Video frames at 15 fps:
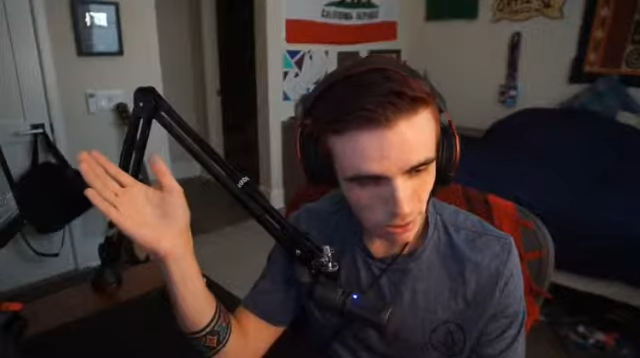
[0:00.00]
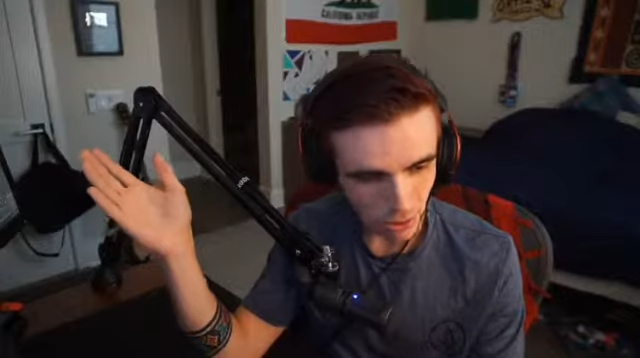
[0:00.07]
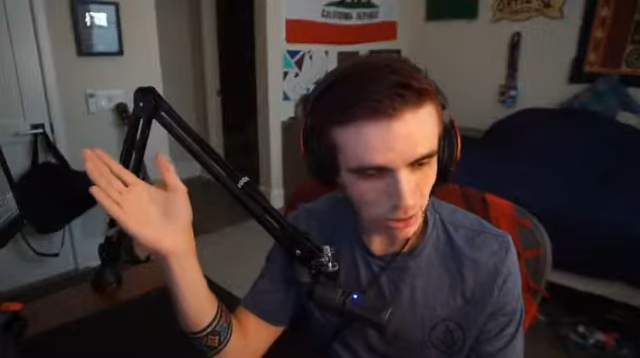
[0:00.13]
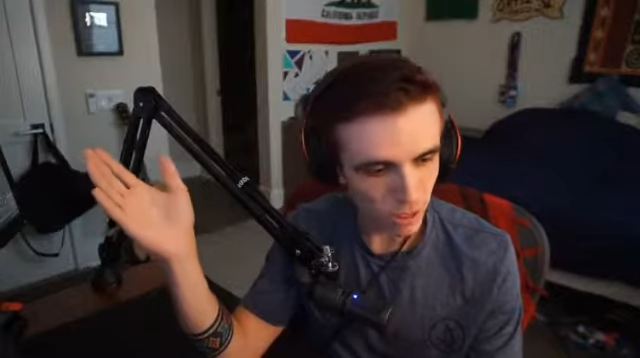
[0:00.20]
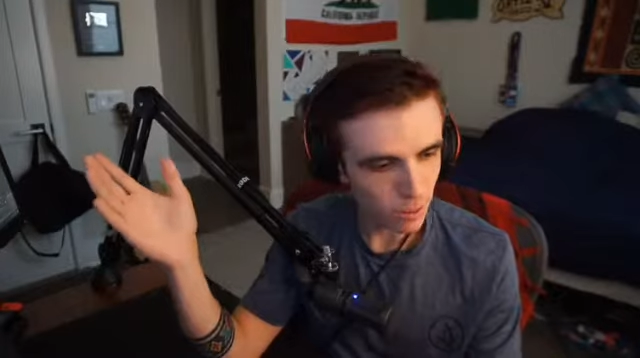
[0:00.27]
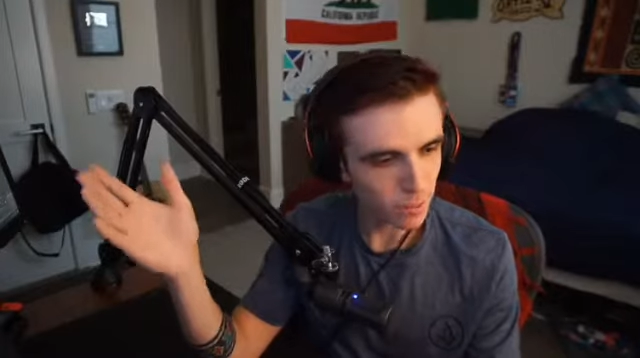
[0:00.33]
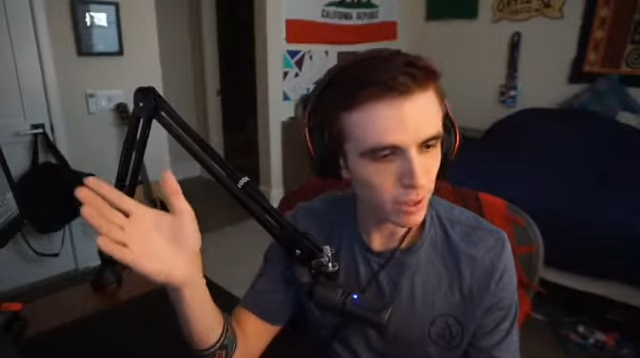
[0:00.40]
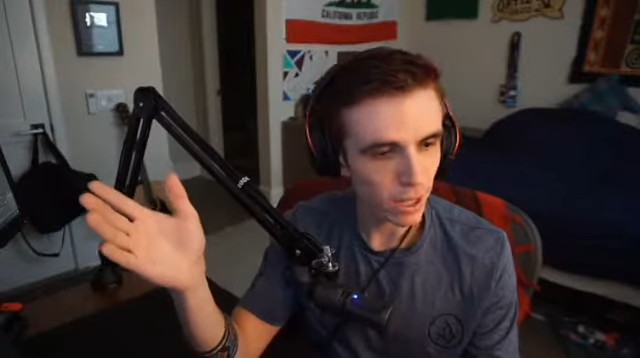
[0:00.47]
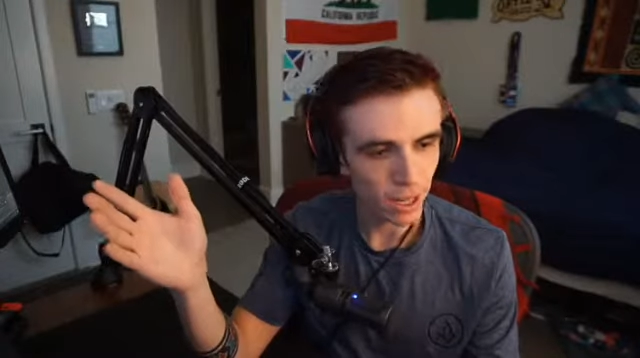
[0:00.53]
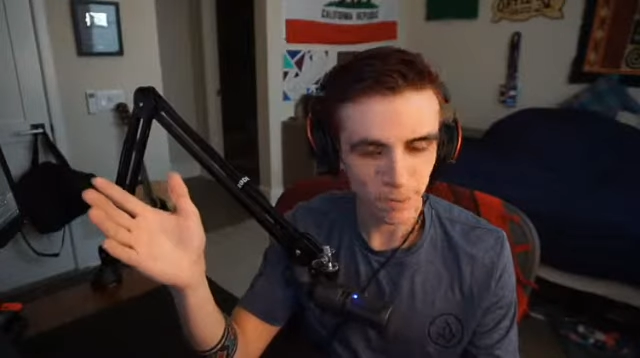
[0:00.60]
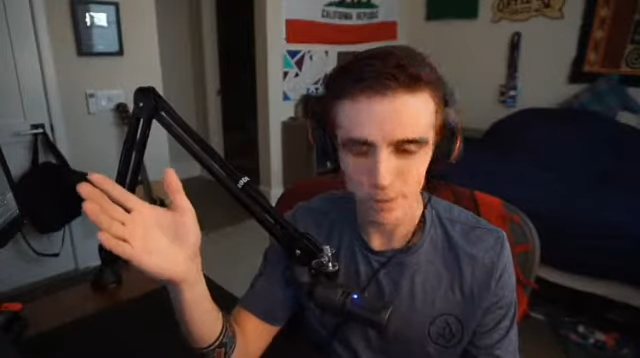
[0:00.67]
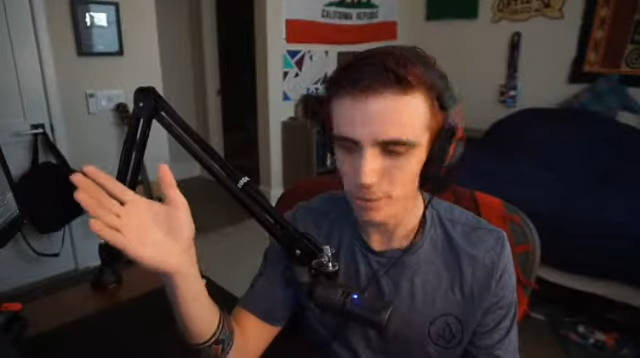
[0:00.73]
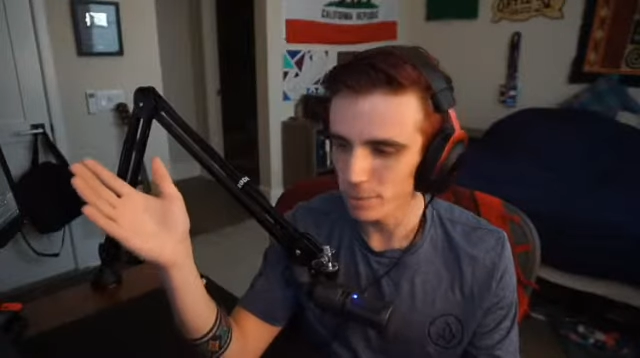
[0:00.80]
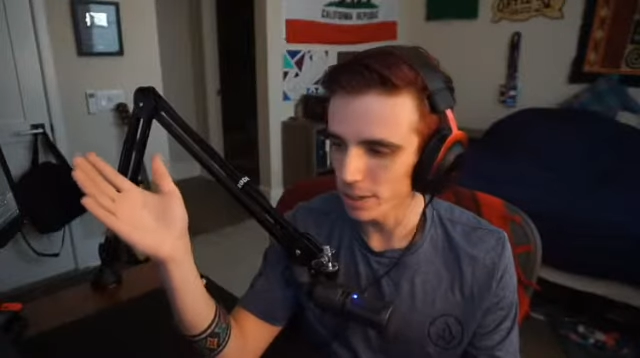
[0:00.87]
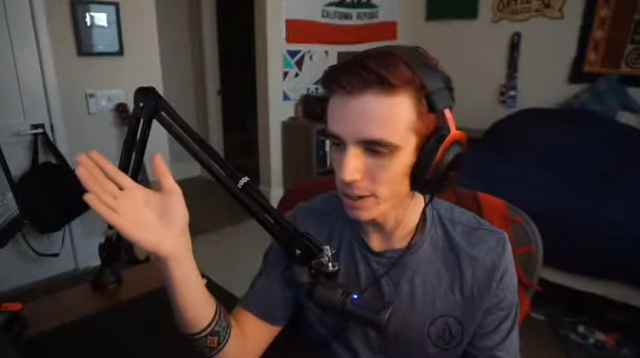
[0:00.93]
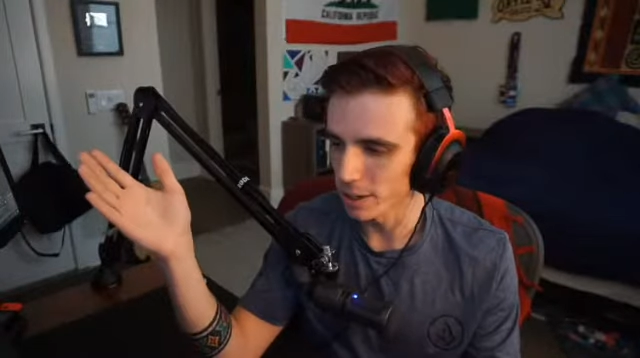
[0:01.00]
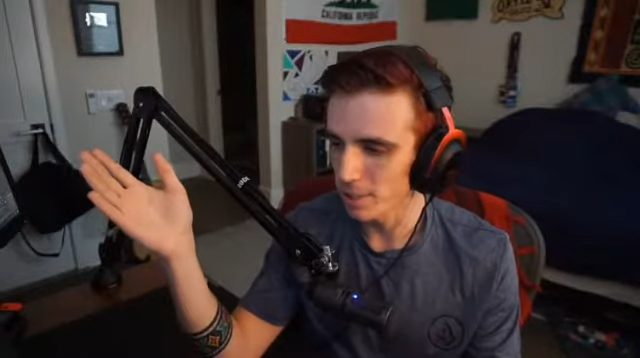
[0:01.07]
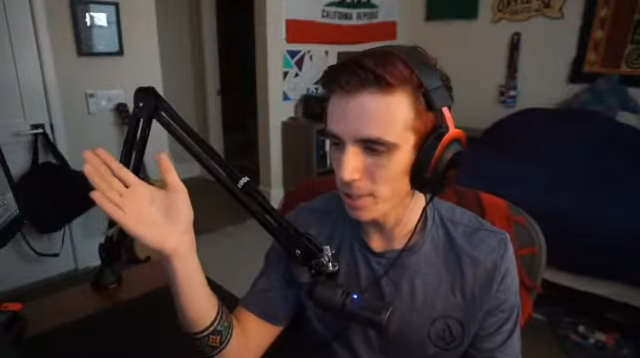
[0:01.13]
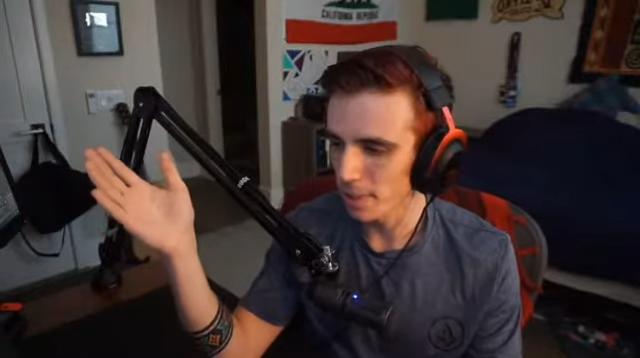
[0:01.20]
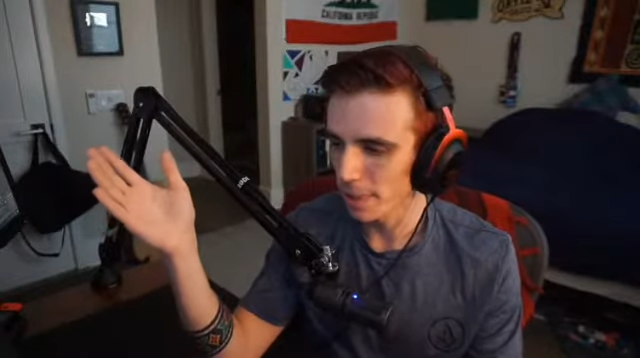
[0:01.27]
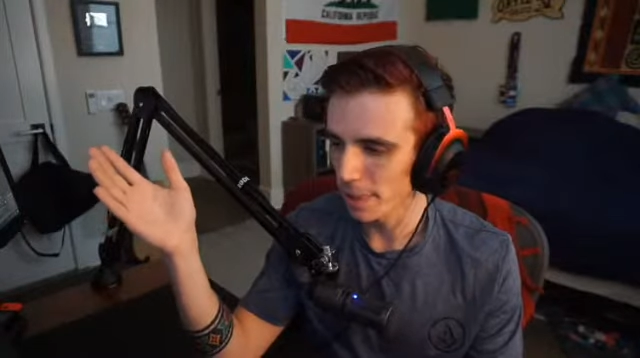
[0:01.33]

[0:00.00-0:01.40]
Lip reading: can clip that if you want.